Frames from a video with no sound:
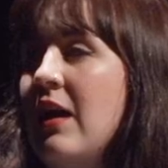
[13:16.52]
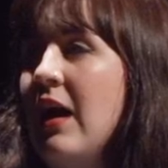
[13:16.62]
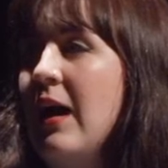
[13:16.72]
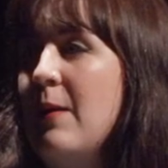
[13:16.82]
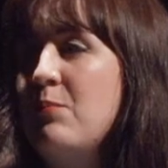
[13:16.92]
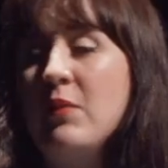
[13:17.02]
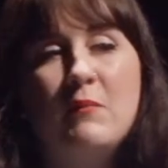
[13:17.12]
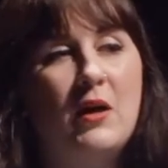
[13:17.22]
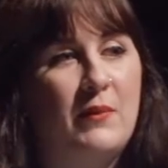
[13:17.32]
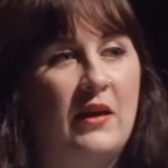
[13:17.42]
It
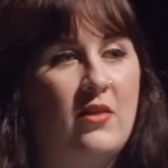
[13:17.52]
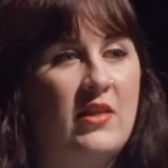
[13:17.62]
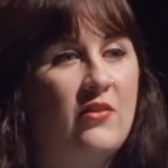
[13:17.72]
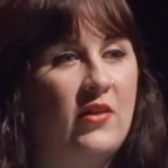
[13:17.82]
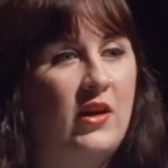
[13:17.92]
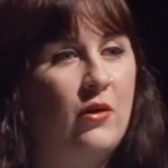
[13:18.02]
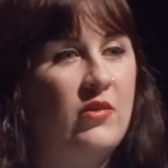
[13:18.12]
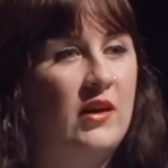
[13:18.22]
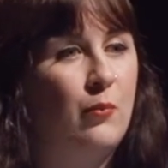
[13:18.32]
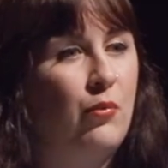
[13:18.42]
might be the things that you
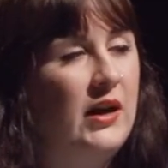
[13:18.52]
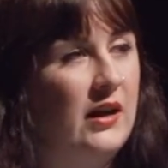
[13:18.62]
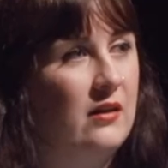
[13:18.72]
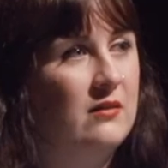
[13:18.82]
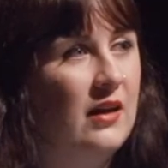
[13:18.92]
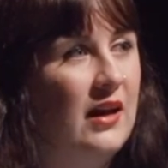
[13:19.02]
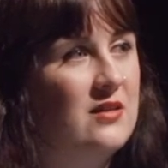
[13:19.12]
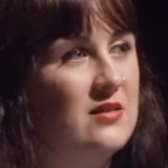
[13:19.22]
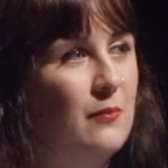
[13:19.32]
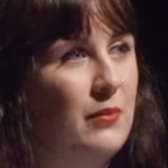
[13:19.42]
think are brilliant
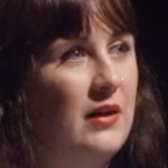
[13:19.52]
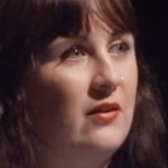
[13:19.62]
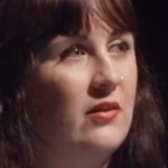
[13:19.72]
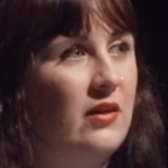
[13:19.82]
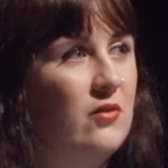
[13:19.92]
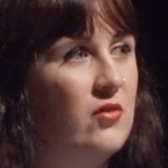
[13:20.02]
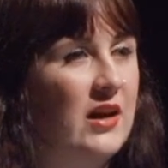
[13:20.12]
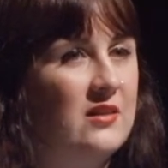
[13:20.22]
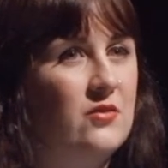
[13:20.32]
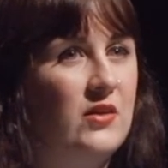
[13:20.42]
end up being kind of
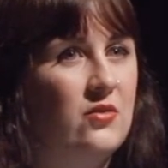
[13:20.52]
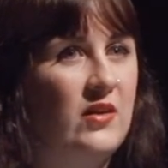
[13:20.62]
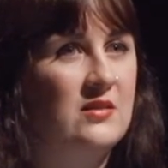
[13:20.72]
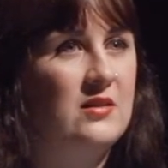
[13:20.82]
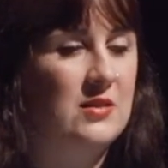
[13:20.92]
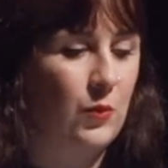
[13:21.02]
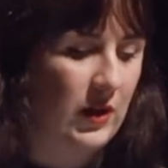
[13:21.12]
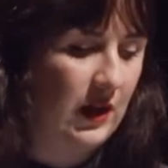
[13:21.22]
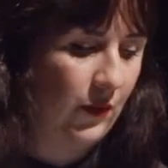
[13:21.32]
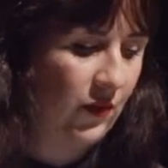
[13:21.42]
negatively affecting someone
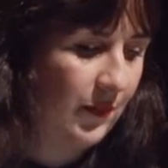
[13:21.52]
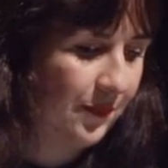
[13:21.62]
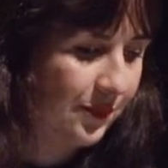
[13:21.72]
else.